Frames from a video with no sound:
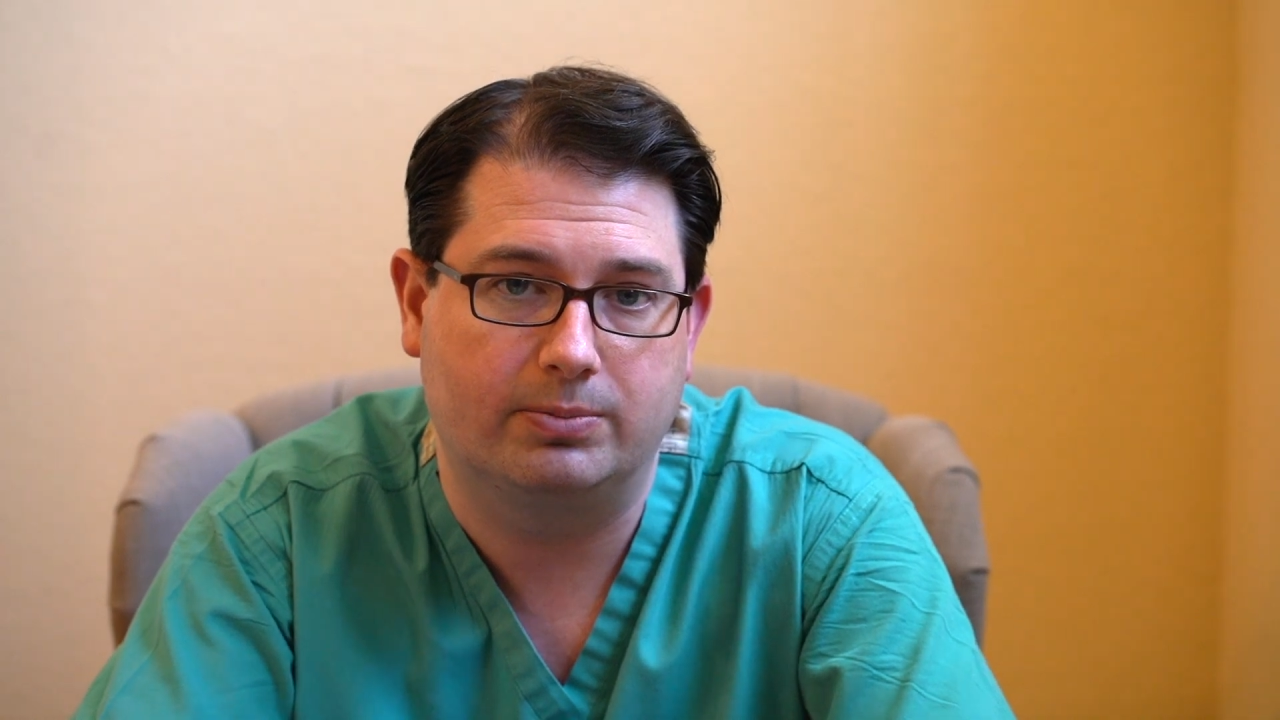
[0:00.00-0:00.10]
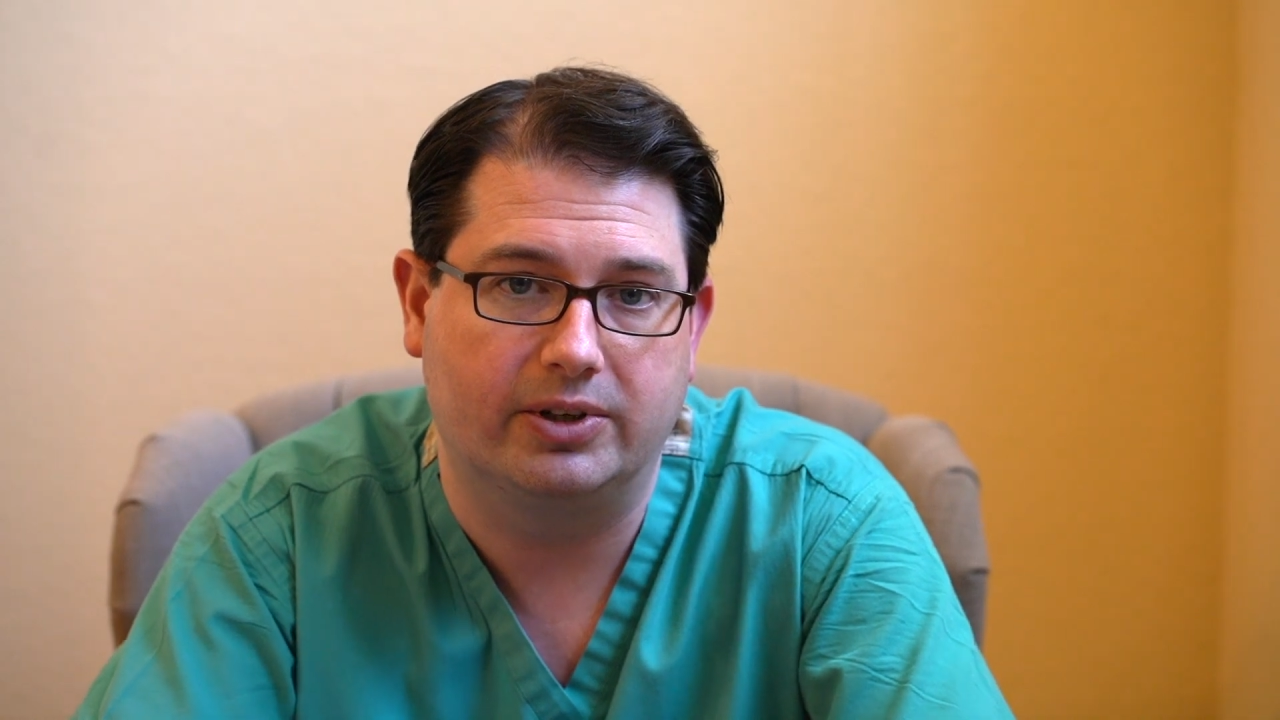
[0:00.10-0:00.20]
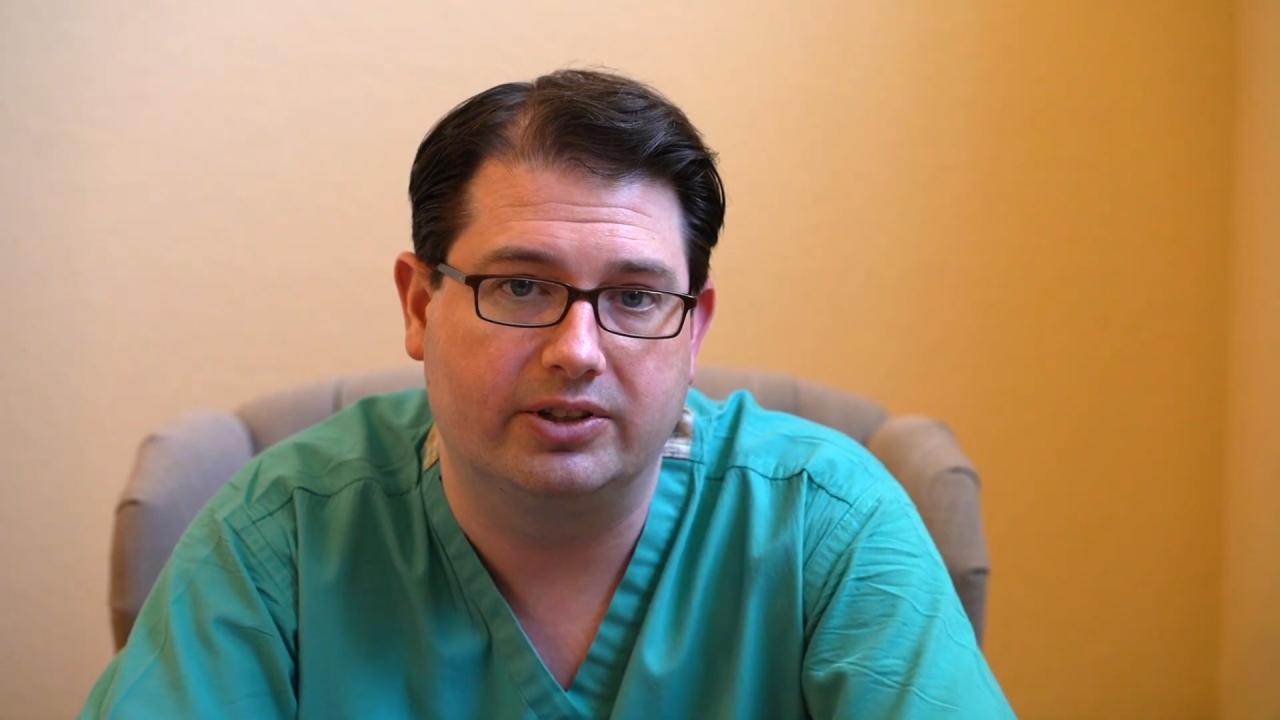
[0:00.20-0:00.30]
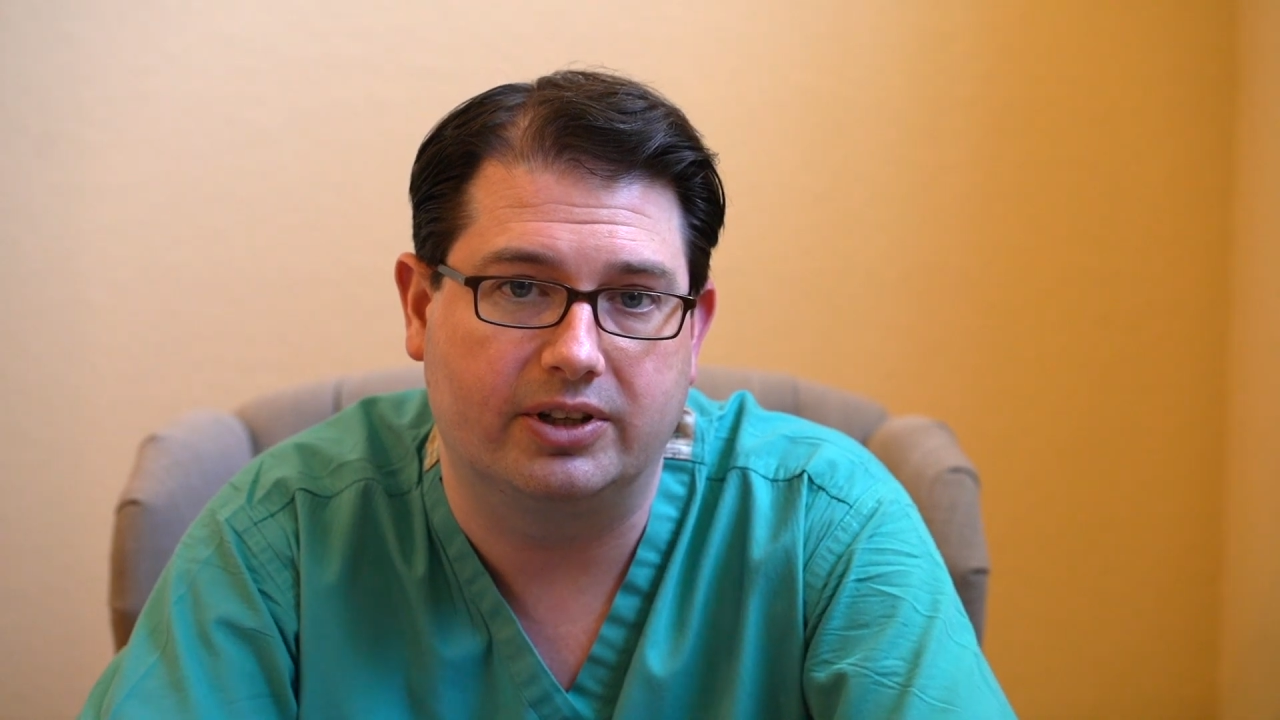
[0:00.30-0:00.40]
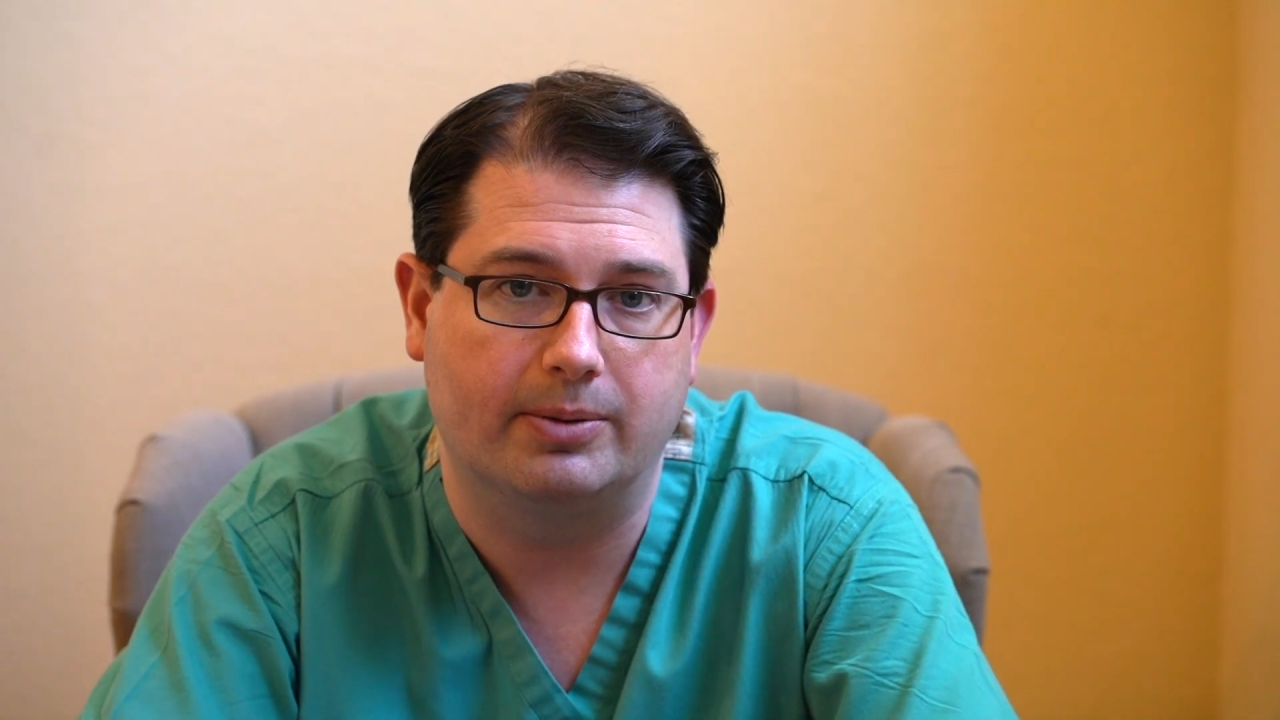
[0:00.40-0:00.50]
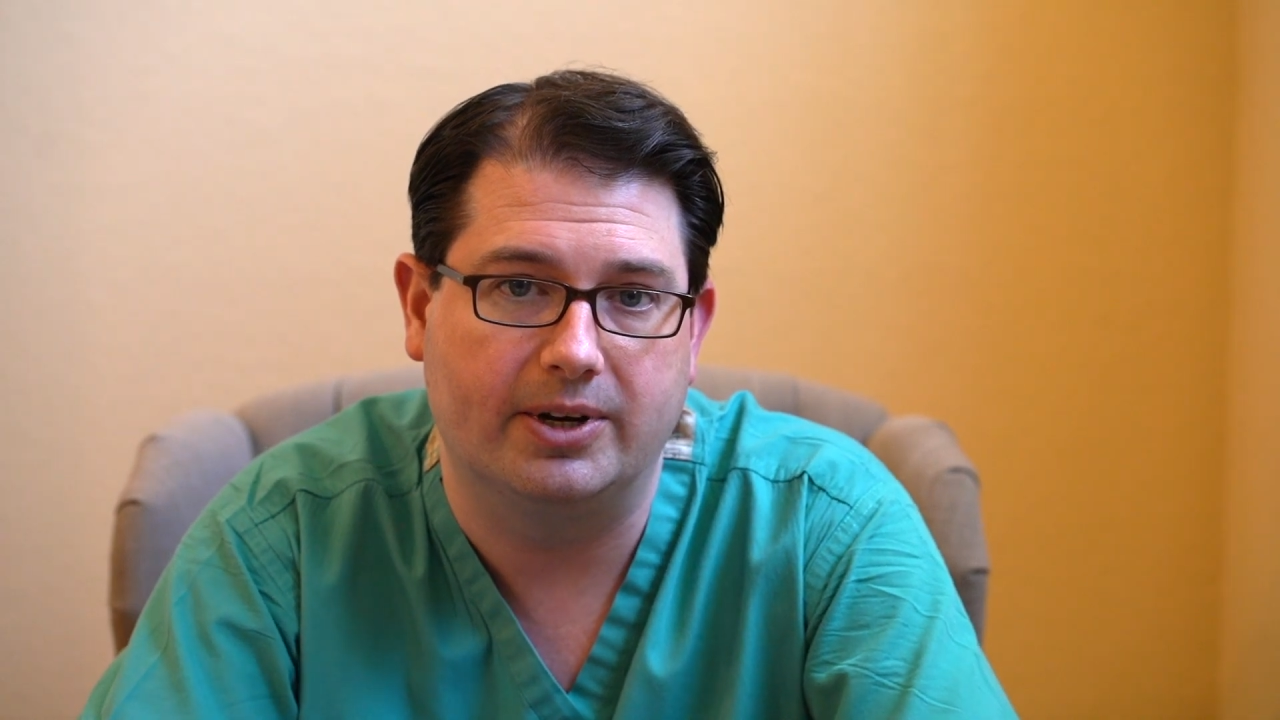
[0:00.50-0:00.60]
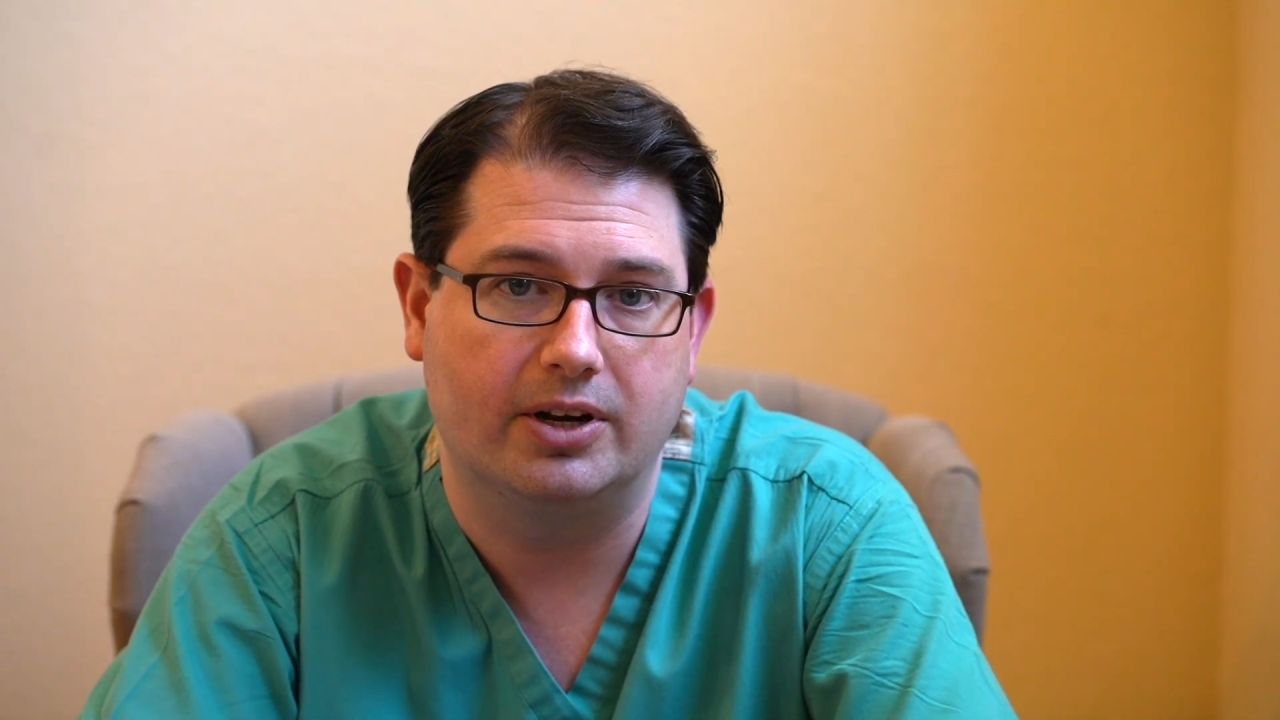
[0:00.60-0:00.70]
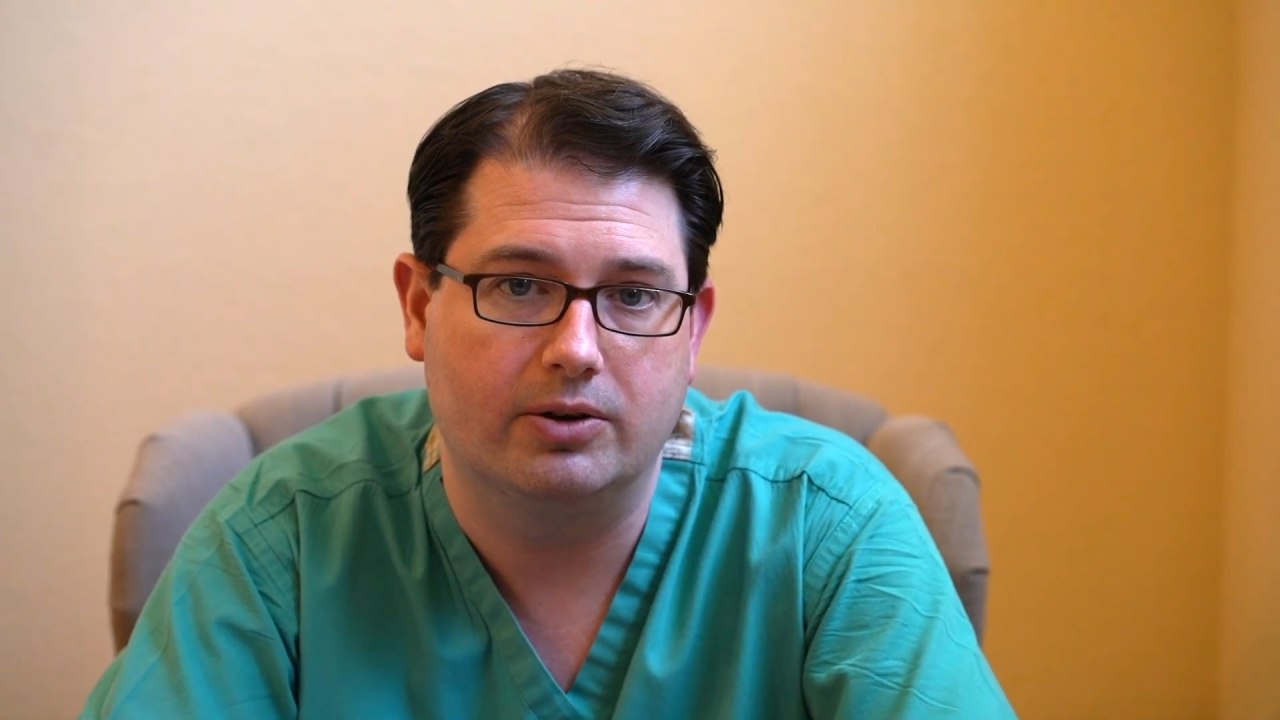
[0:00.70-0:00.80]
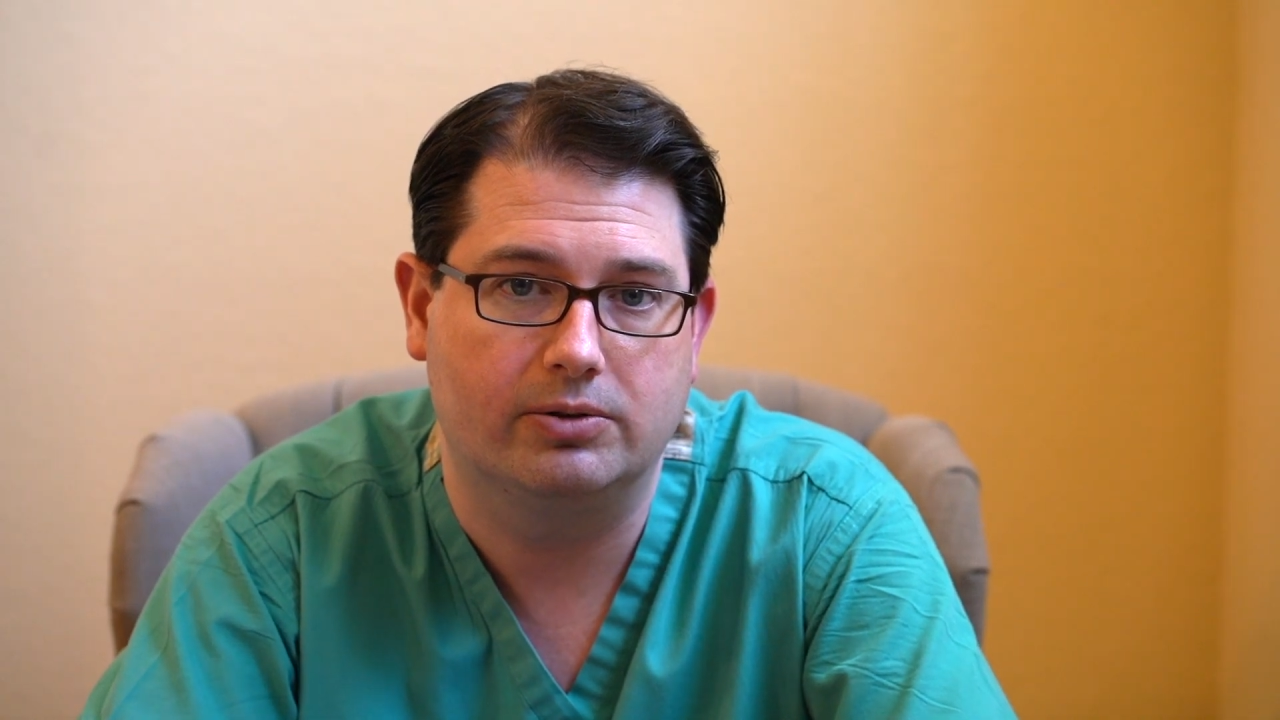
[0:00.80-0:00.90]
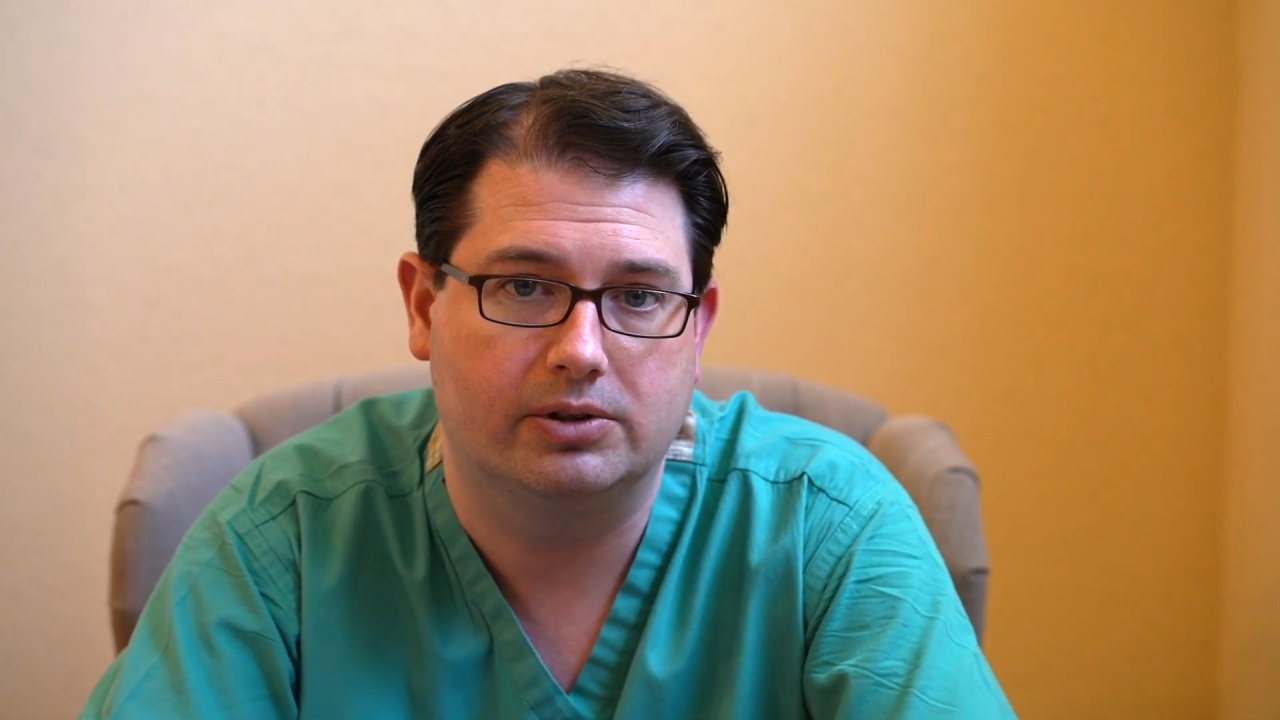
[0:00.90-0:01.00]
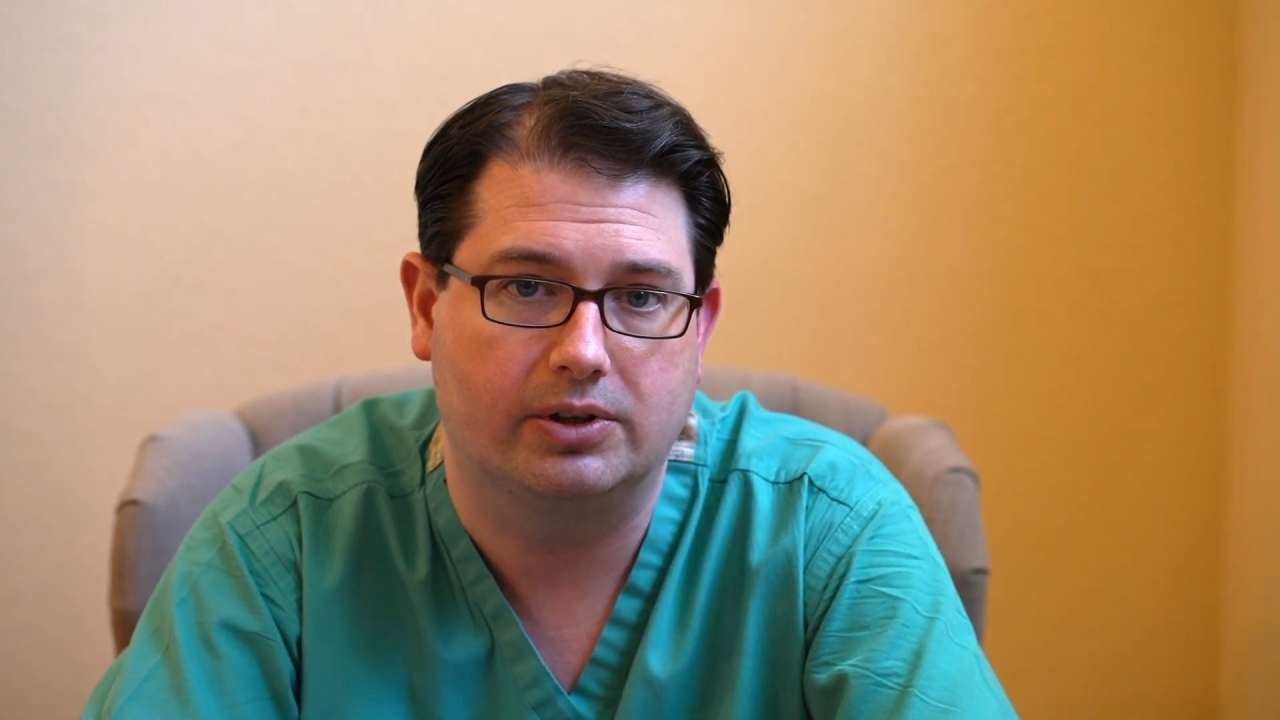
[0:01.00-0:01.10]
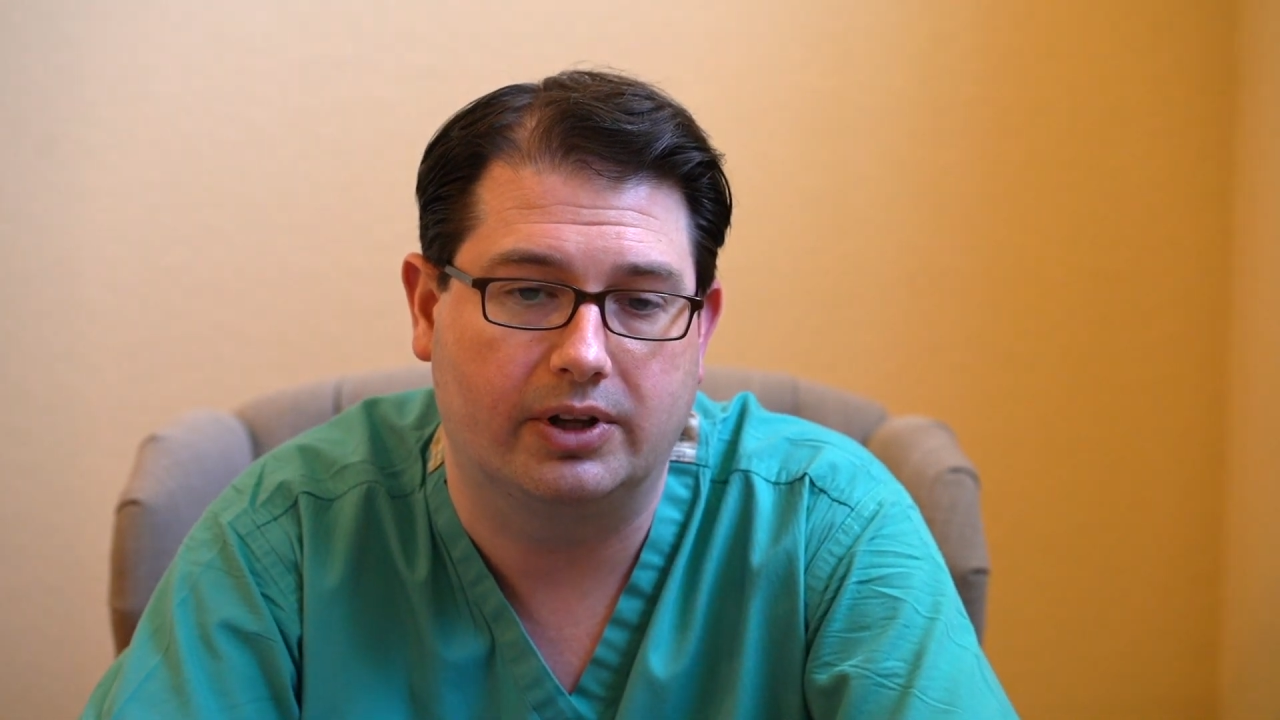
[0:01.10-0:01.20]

please let me know.